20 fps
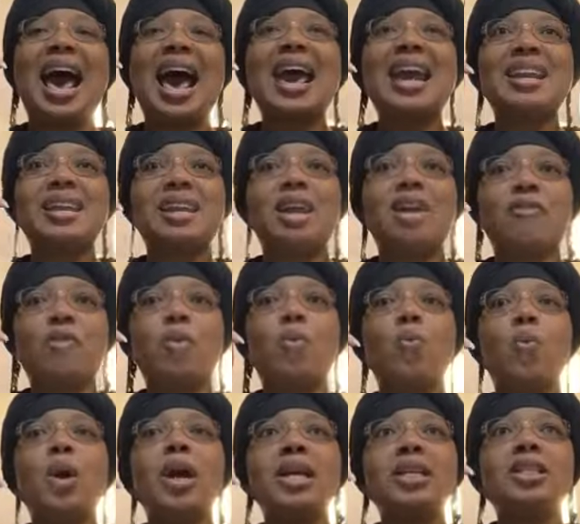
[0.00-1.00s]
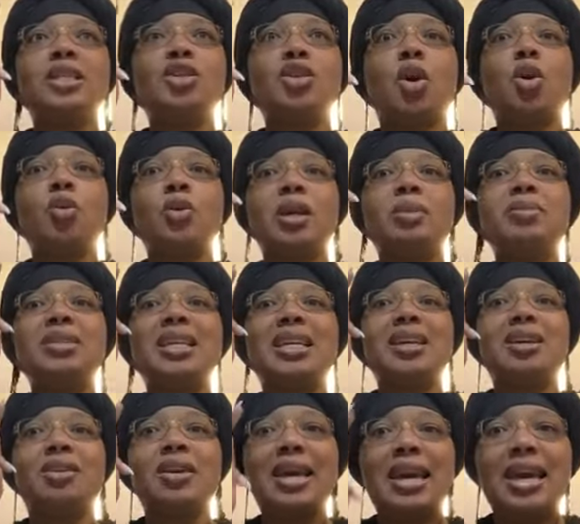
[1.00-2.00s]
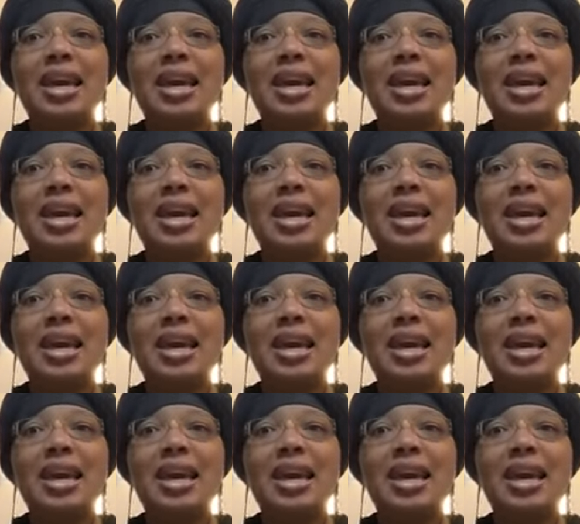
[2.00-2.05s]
I never once told them to kill